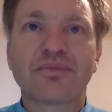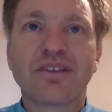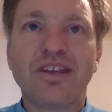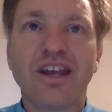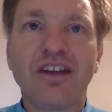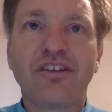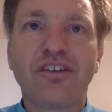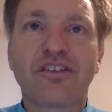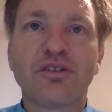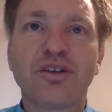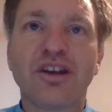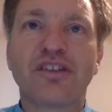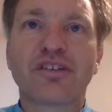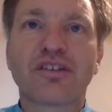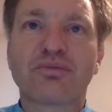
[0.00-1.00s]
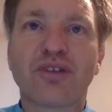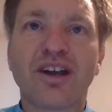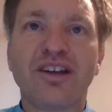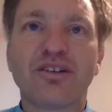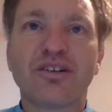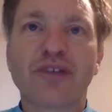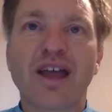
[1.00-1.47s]
Yaesu is a
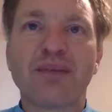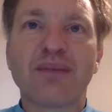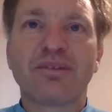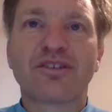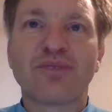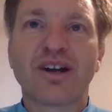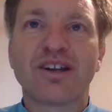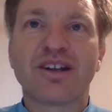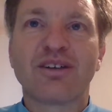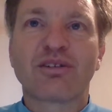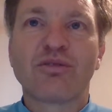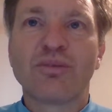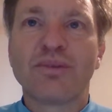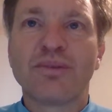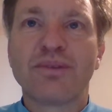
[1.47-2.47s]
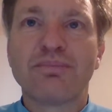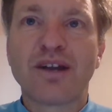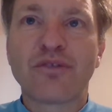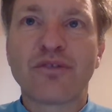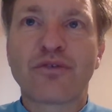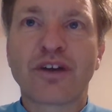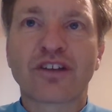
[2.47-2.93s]
brand of amateur radio equipment
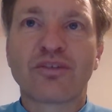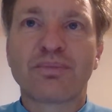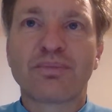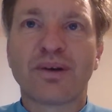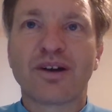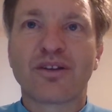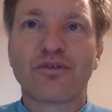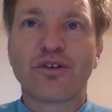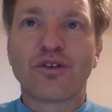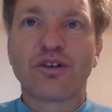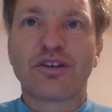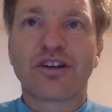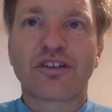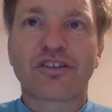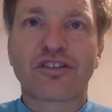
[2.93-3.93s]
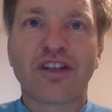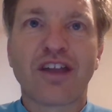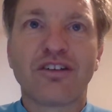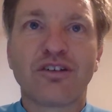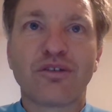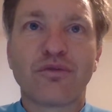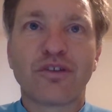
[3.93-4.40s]
manufactured by the Vertex
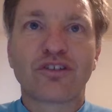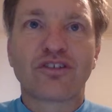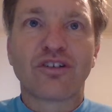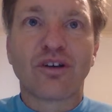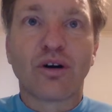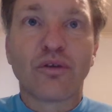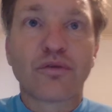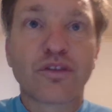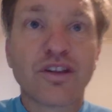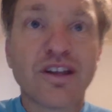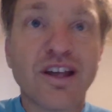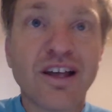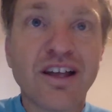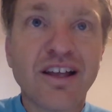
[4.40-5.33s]
Standard Division of the